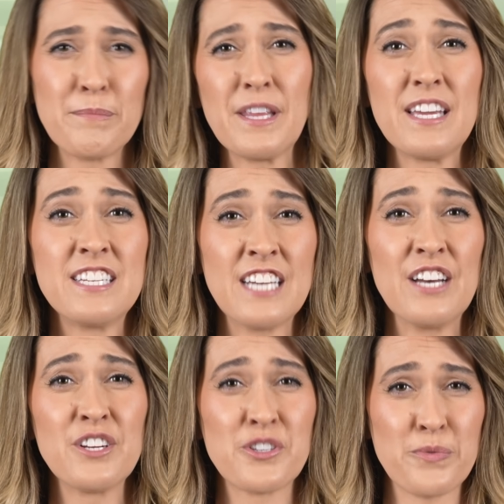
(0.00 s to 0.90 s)
million
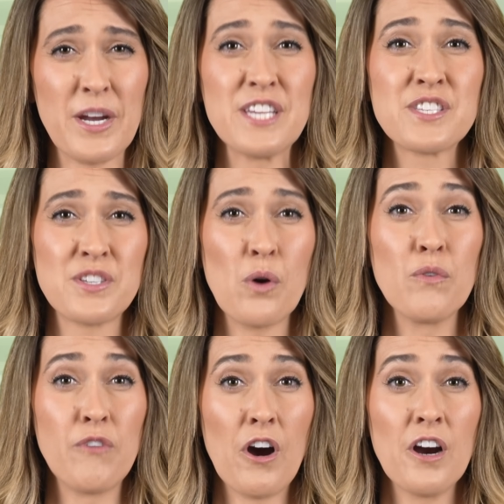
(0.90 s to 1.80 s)
raised so
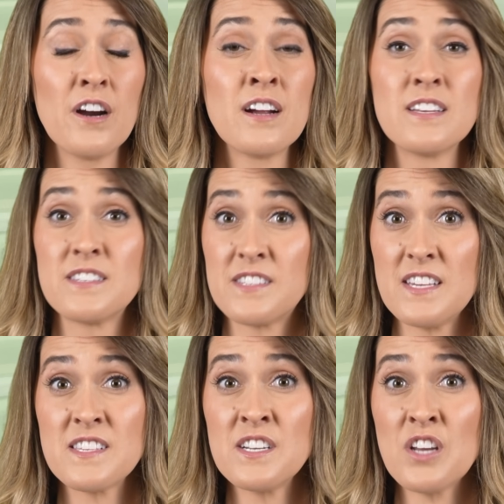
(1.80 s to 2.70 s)
far,
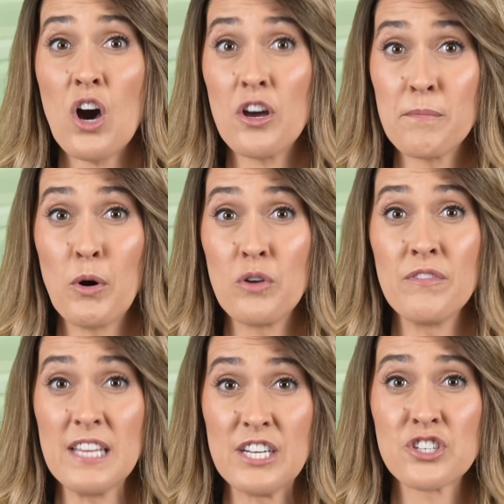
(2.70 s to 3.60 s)
seasoned automotive
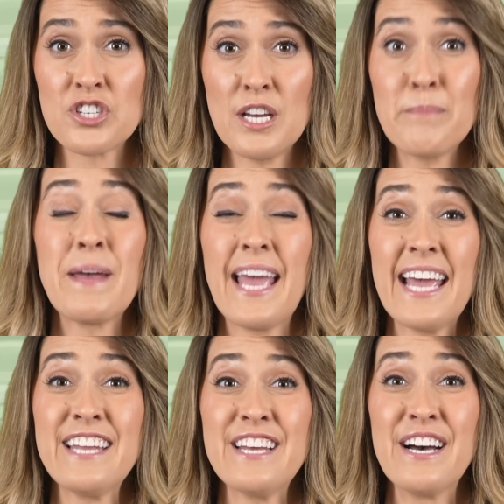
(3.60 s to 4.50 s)
leadership,
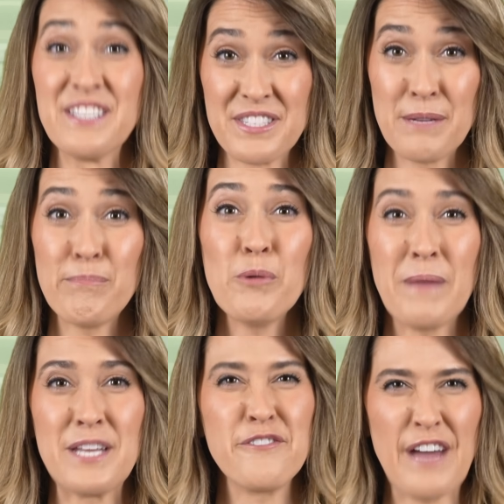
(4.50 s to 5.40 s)
and a simple
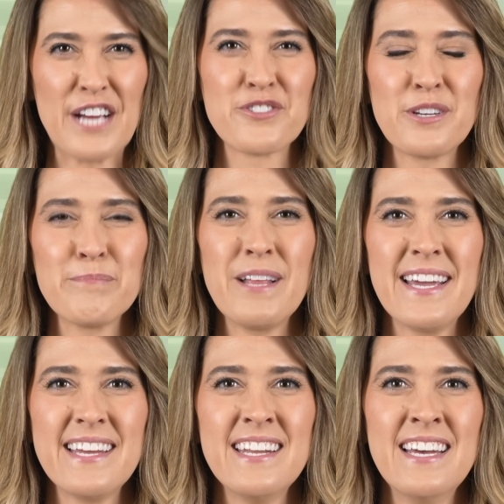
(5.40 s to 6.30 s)
manufacturing
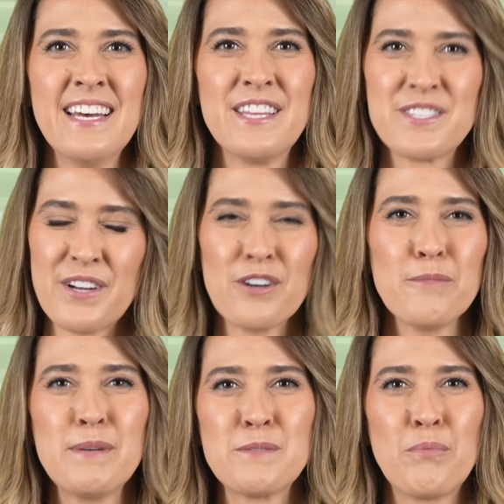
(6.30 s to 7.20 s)
plan, the
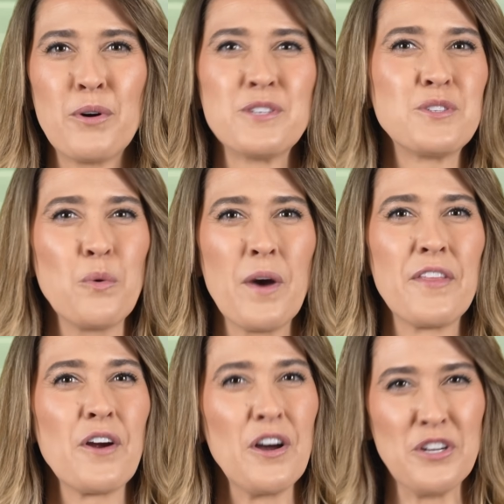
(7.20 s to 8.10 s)
startup is poised to
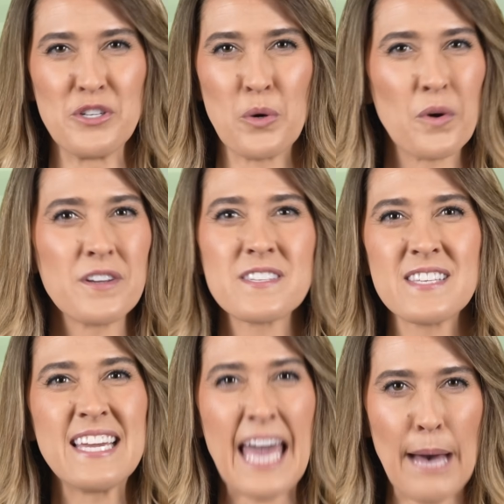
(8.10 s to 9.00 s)
weather a
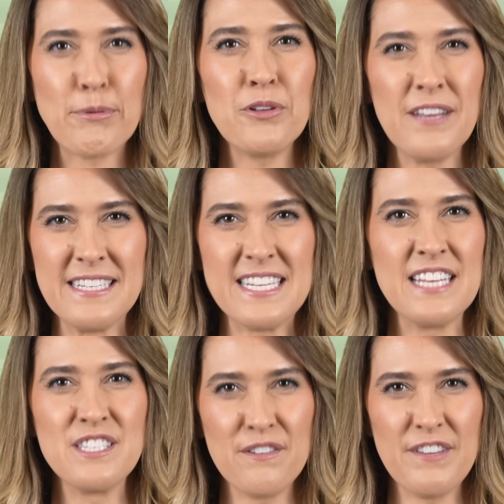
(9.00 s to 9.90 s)
notoriously
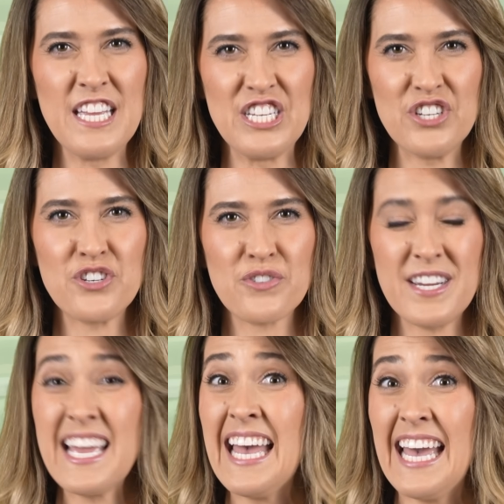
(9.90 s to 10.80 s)
capital-intensive
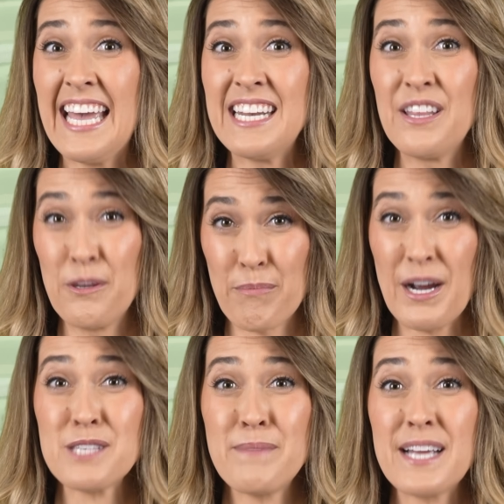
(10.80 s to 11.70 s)
industry and the
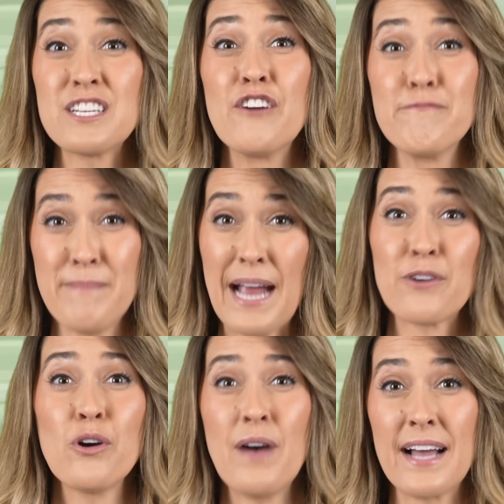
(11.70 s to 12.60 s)
prospect of
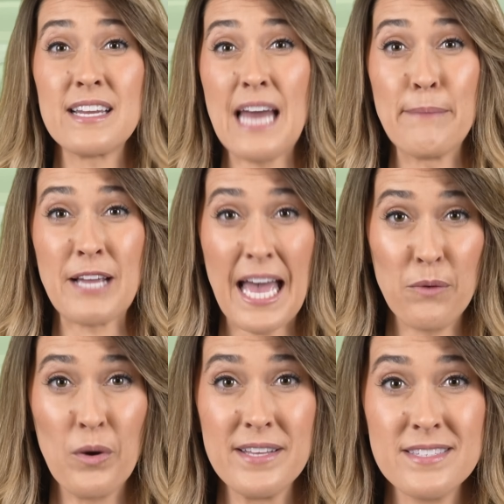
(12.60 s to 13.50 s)
macroeconomic
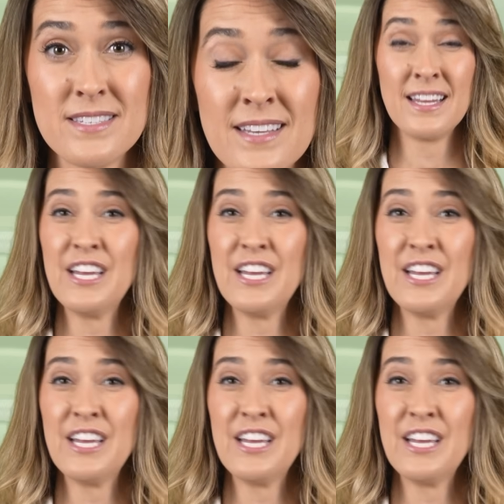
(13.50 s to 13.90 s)
headwinds.